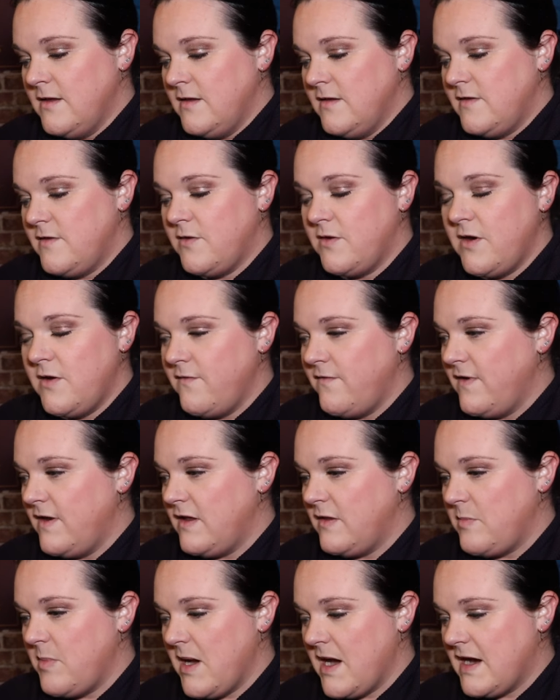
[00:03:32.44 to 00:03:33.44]
So I don't feel
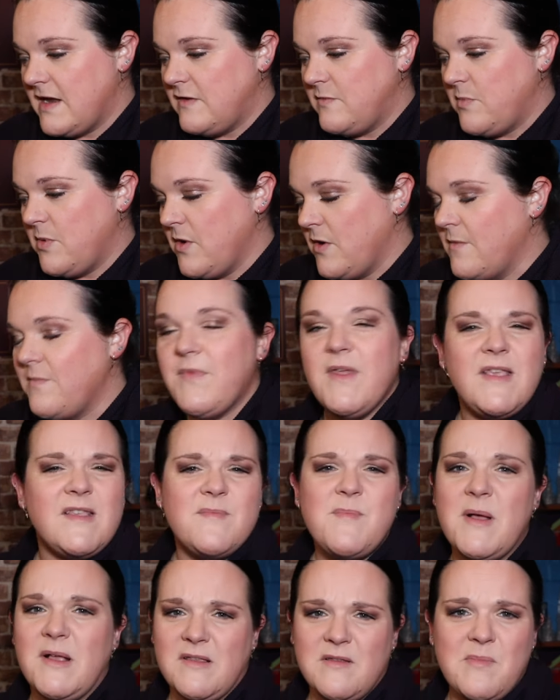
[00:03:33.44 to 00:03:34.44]
as bad, but this
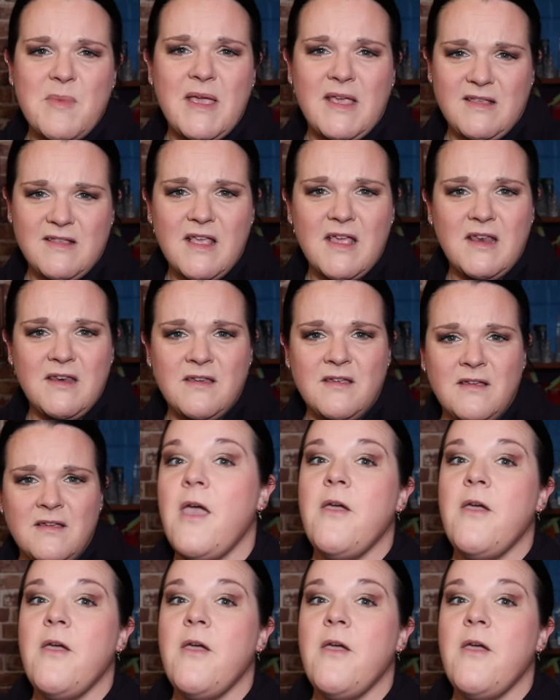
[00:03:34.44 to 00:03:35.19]
smells amazing.